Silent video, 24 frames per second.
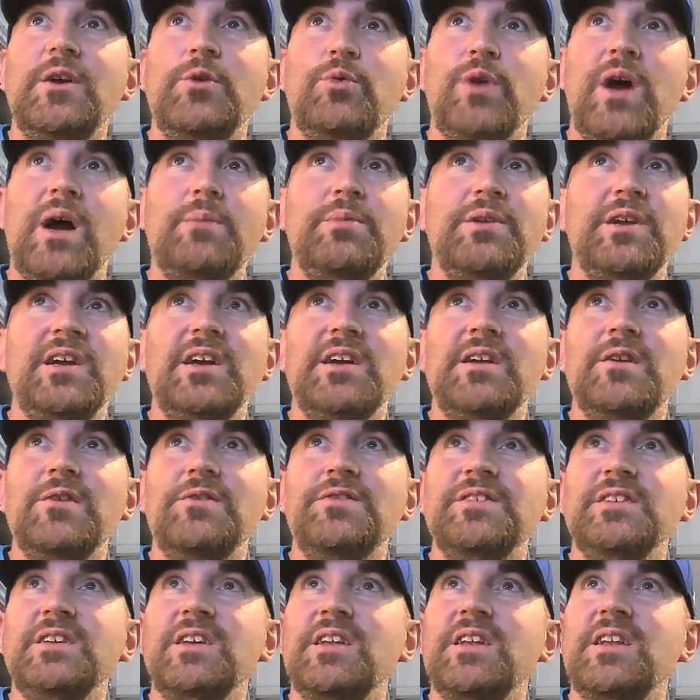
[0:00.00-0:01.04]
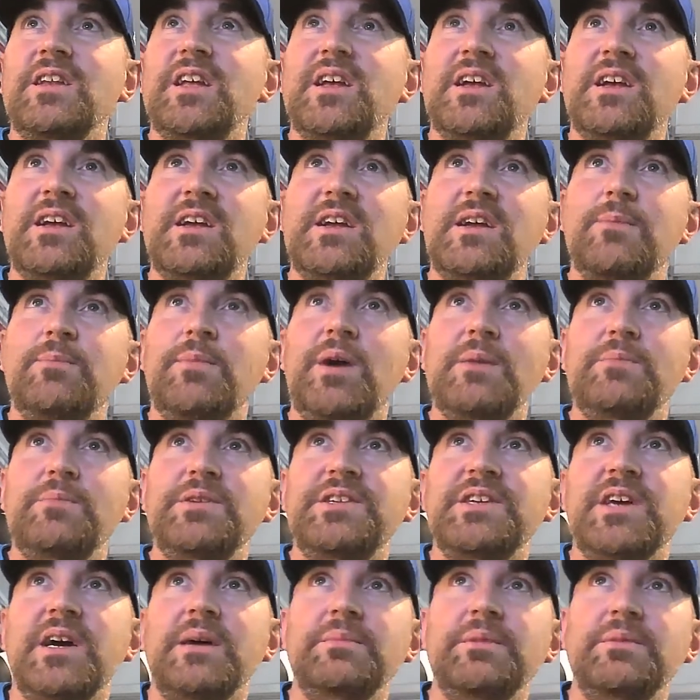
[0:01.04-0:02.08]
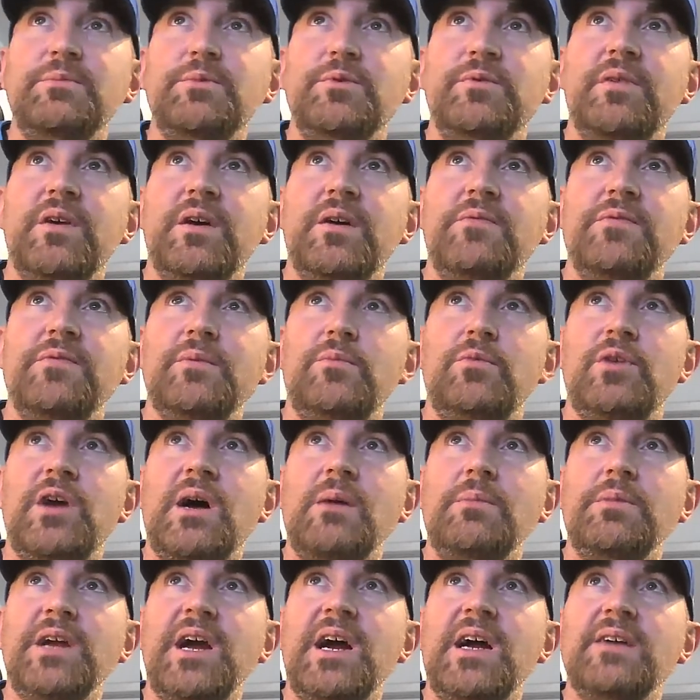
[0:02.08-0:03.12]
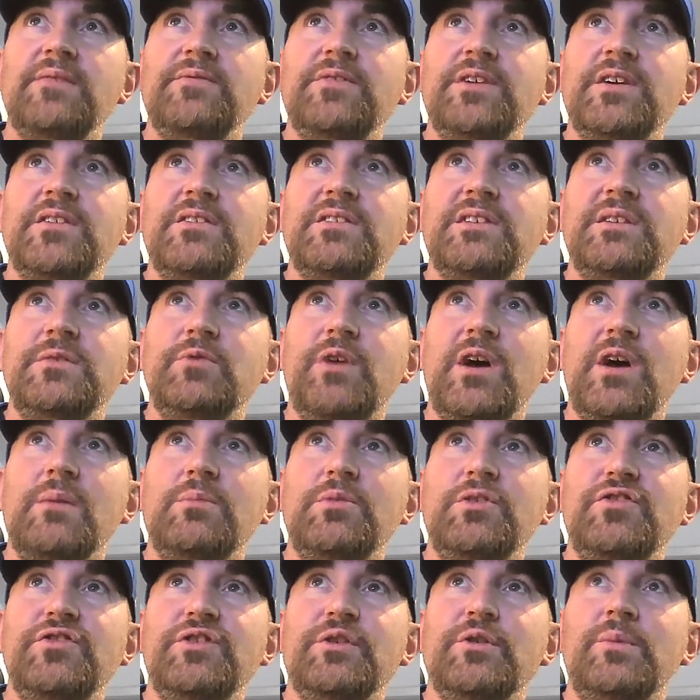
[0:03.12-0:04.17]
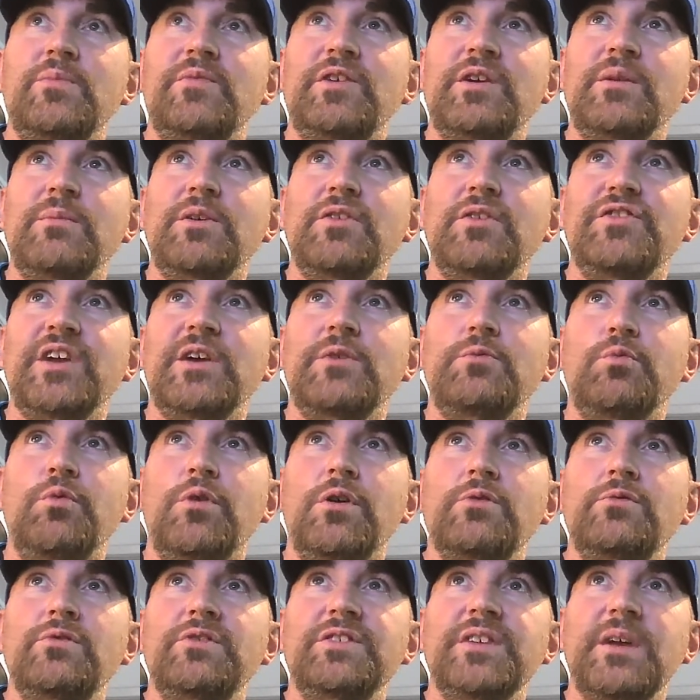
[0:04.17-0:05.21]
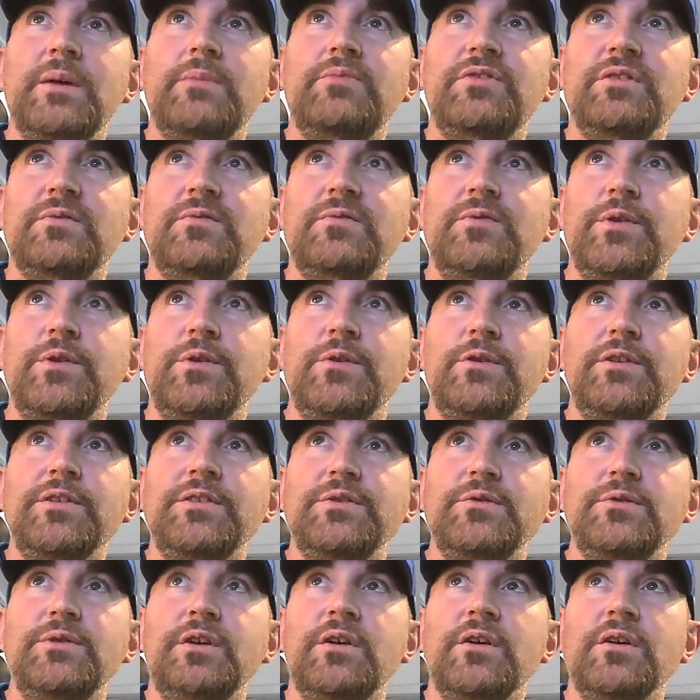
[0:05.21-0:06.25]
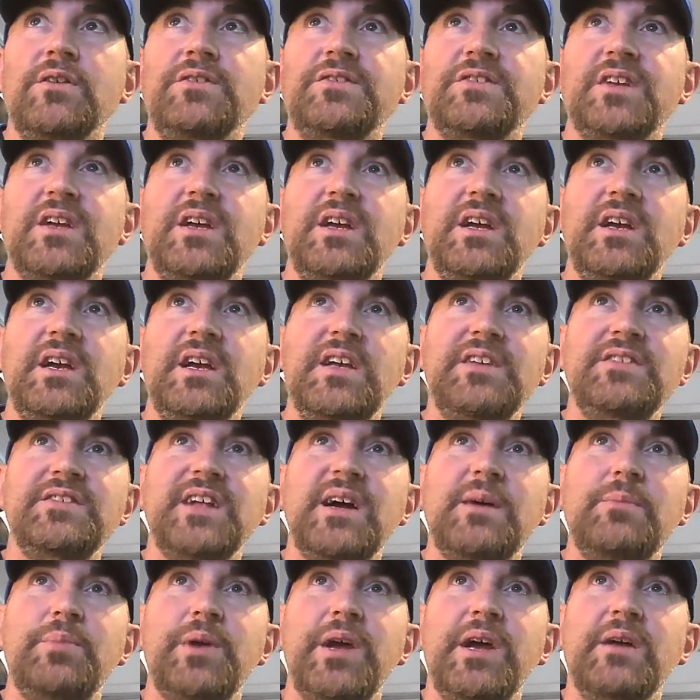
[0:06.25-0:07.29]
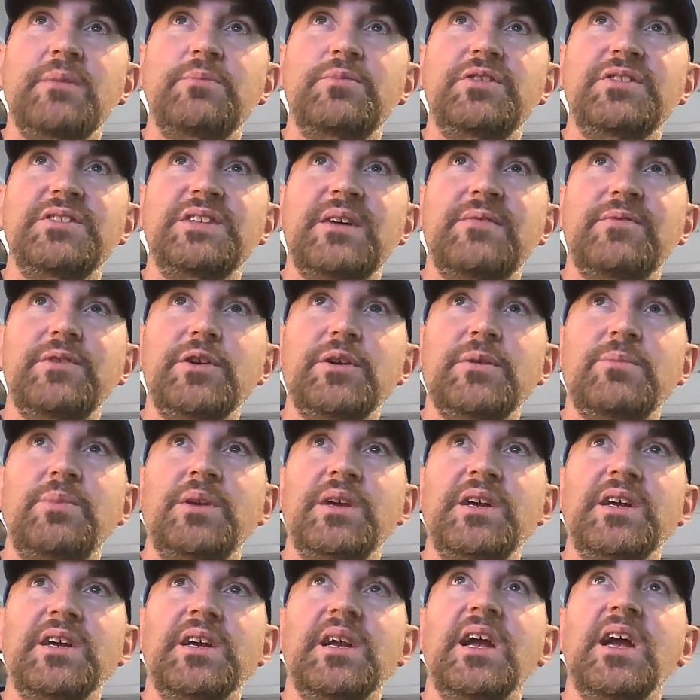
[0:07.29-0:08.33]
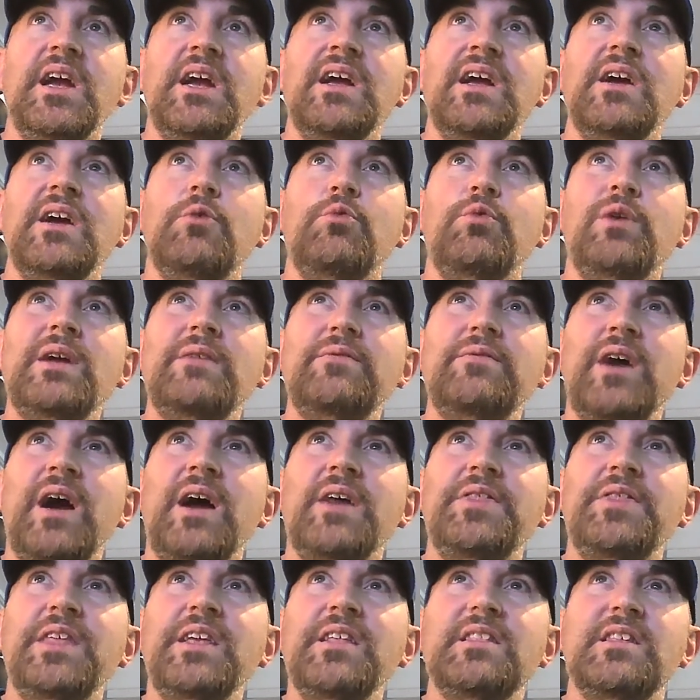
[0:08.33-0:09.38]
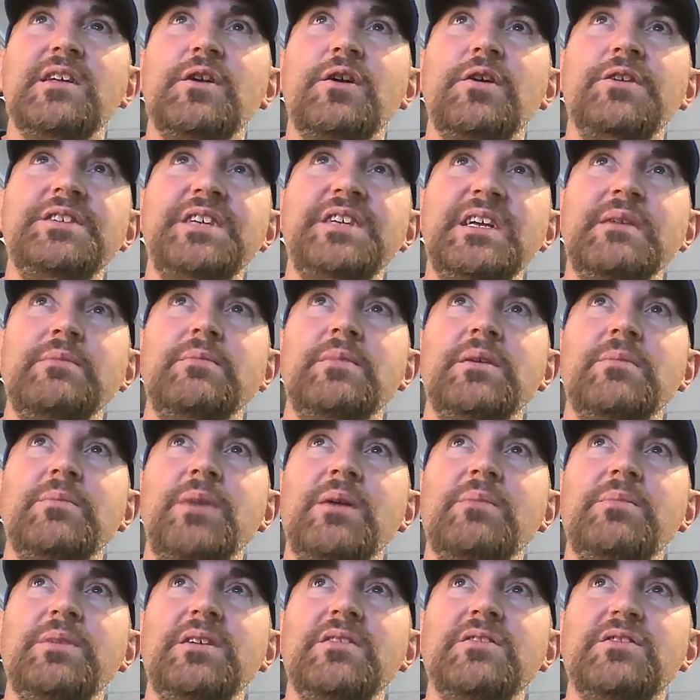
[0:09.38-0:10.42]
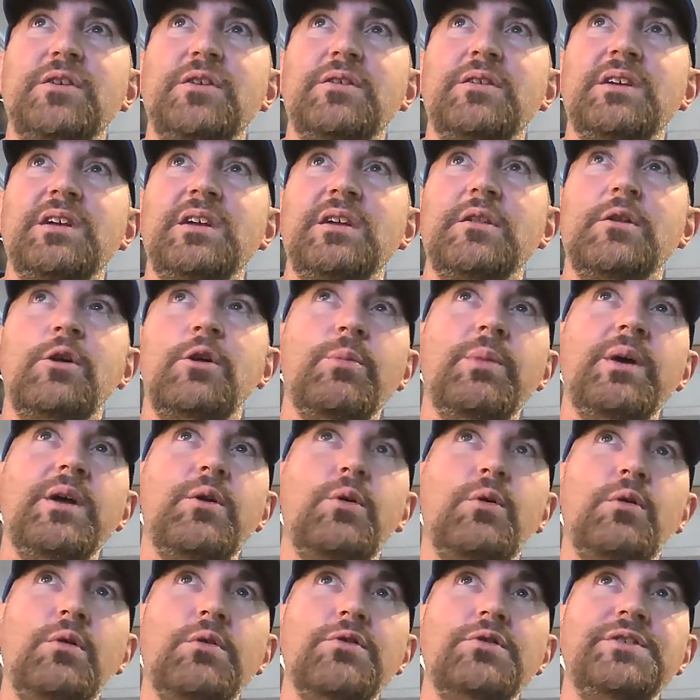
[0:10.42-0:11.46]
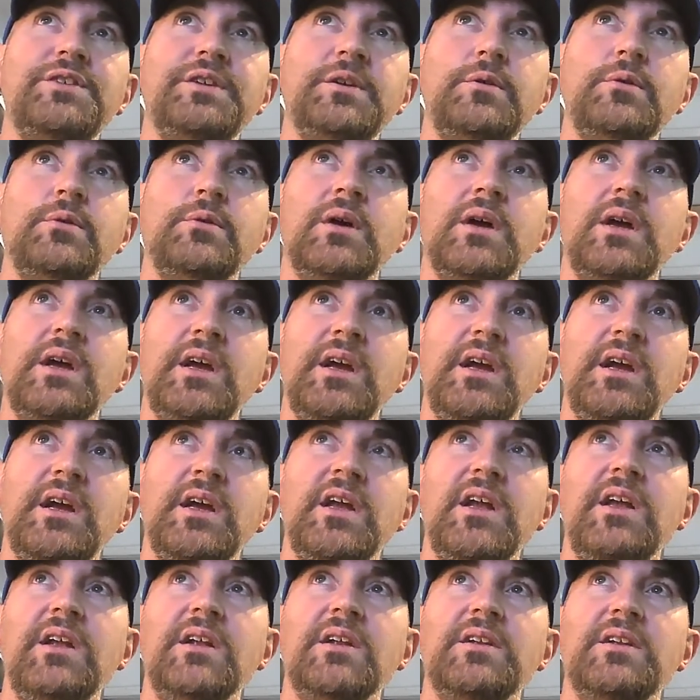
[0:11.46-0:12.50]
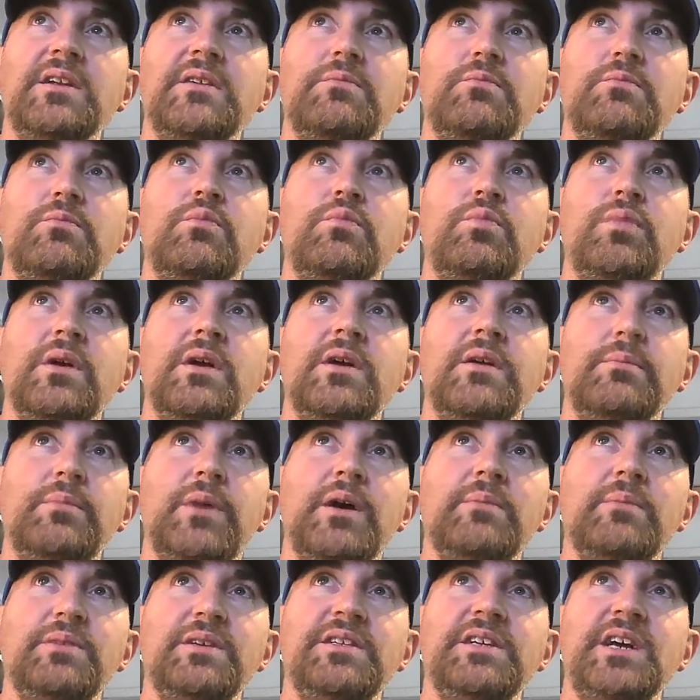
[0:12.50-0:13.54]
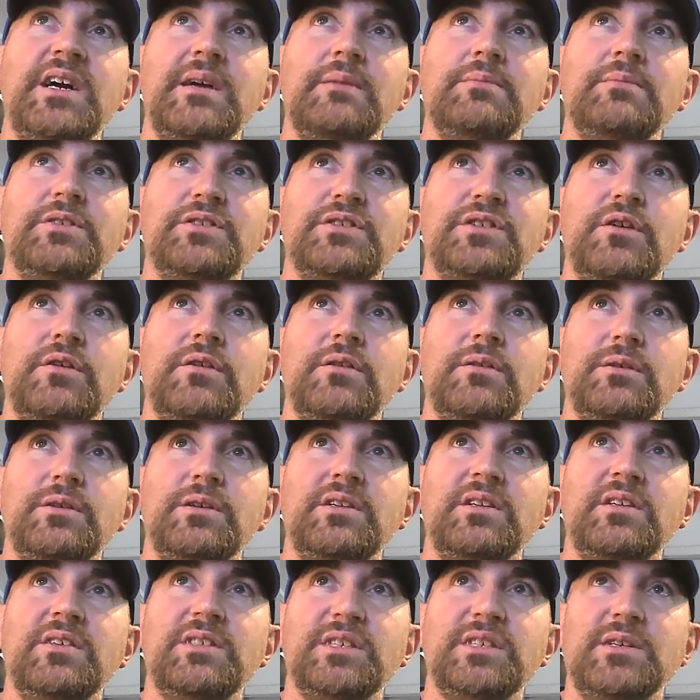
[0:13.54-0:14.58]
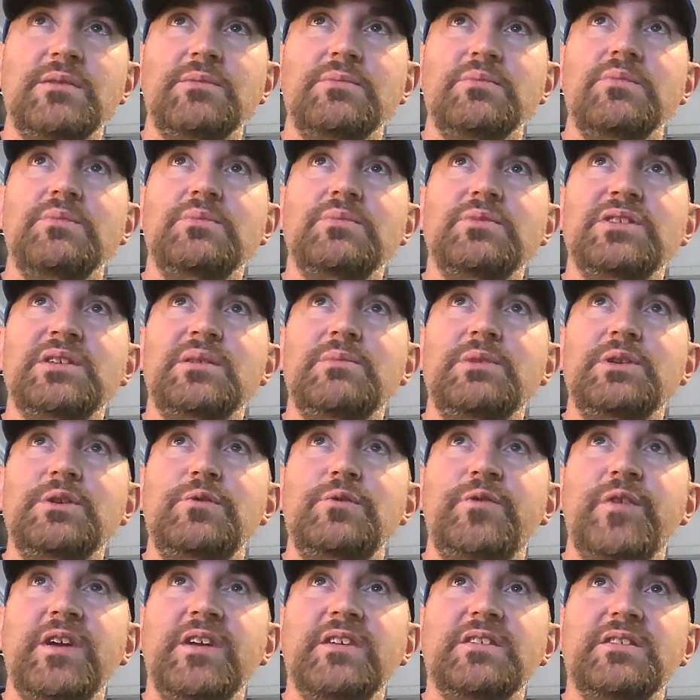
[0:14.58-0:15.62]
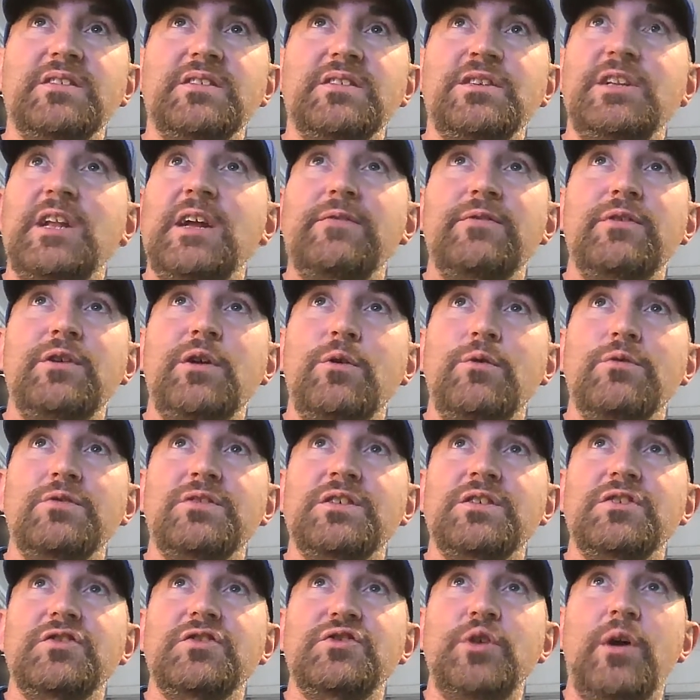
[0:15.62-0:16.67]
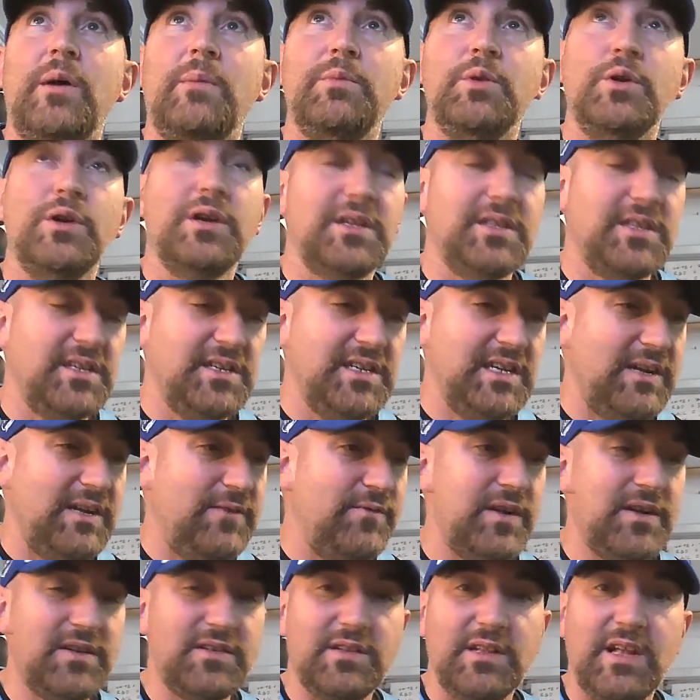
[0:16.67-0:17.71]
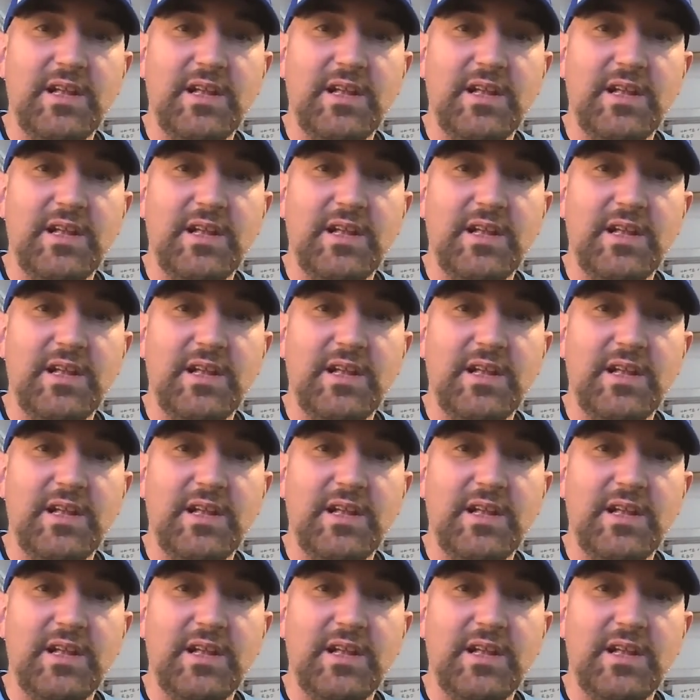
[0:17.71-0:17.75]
Robbie Anderson, might be time to move on from Robbie. I have not seen Robbie show up very much. He had 1 reception for 32 yards. He's not bad, but he's not very big. I think that our team might be starting to get a little bit older too, and it might be time to start looking at some new faces. You never know who's going to show up. Look at the defense.